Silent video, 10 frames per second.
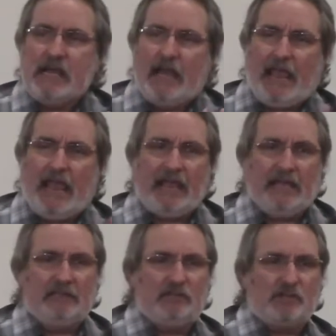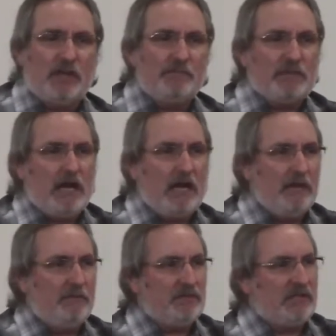And
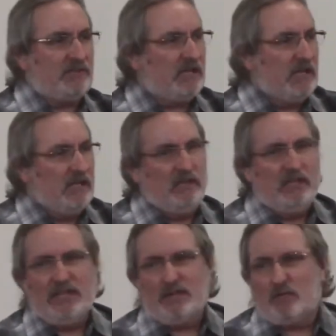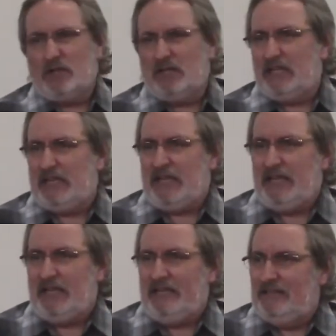sometimes it's
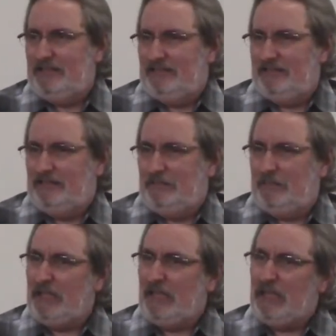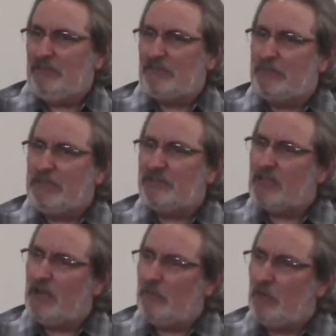literally believed to be
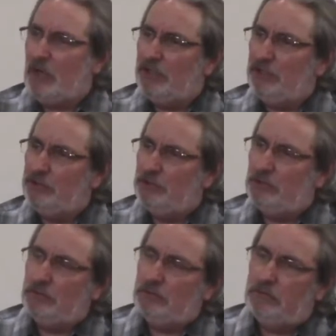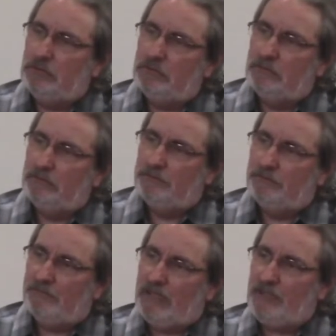someone who
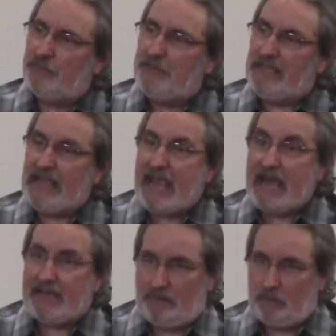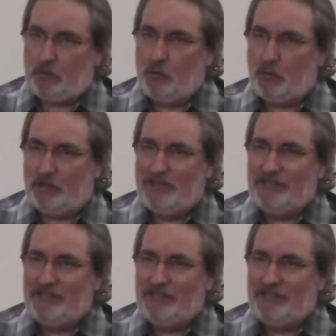is begat or